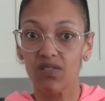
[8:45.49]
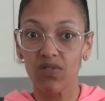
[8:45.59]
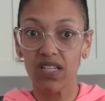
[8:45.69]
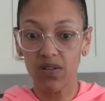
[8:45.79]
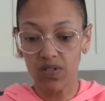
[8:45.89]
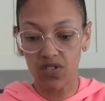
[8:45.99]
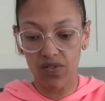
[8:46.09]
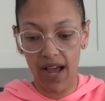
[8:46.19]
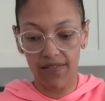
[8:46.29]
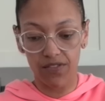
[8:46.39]
really was
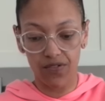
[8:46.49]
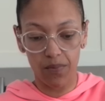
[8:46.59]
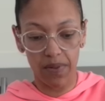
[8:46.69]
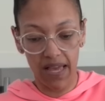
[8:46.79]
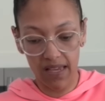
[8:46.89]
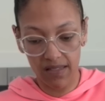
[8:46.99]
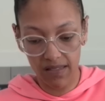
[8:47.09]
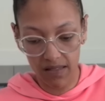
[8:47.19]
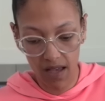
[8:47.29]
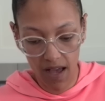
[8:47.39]
derived from
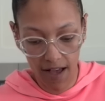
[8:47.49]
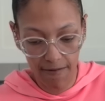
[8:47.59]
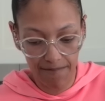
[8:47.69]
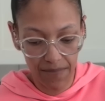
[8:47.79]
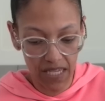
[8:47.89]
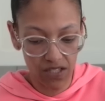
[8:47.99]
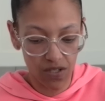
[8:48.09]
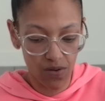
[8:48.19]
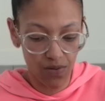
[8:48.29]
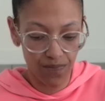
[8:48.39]
plants. And
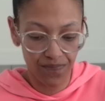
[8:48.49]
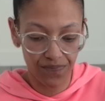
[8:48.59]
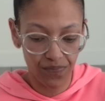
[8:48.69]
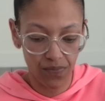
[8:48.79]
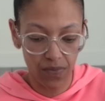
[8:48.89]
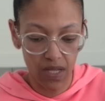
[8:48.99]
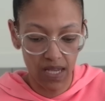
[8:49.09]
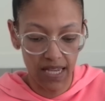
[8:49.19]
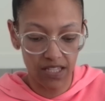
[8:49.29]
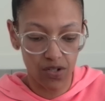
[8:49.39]
so
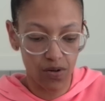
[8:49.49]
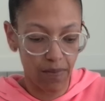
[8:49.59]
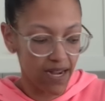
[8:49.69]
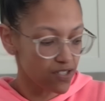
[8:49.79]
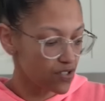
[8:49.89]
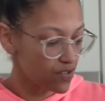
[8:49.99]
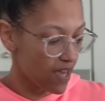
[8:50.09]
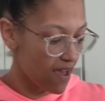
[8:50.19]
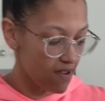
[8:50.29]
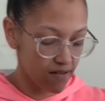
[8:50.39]
it's a reminder
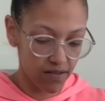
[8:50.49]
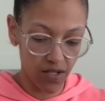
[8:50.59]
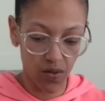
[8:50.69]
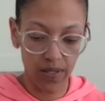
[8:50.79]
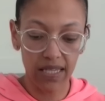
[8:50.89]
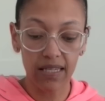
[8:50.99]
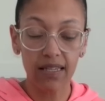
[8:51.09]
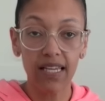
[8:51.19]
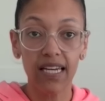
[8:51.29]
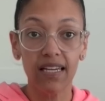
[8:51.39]
that, you know,
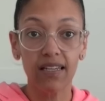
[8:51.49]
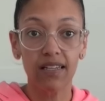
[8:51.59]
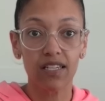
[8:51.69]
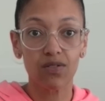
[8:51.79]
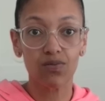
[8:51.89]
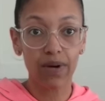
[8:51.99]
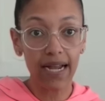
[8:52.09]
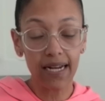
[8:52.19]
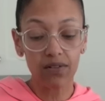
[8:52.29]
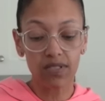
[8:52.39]
healing is
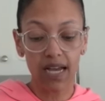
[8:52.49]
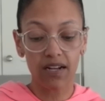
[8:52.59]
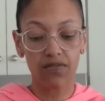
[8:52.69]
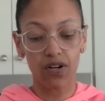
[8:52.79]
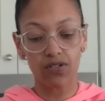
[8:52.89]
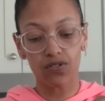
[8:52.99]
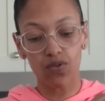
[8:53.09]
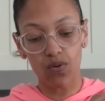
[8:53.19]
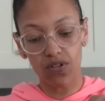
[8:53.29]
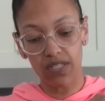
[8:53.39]
right outside of our
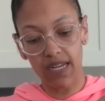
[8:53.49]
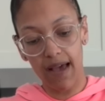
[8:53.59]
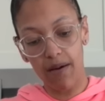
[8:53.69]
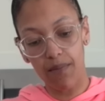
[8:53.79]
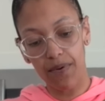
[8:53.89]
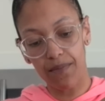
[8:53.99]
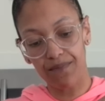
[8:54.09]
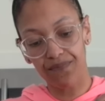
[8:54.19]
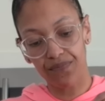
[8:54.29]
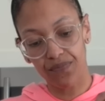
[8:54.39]
doorstep.
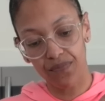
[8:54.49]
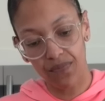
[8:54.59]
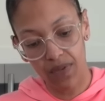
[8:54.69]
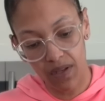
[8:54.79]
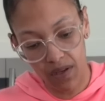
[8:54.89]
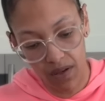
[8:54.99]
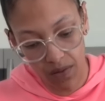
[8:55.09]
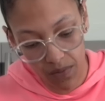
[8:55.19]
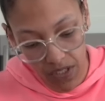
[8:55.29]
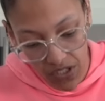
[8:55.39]

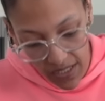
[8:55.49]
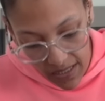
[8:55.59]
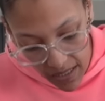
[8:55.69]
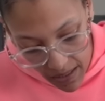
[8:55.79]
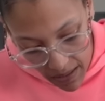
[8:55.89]
We just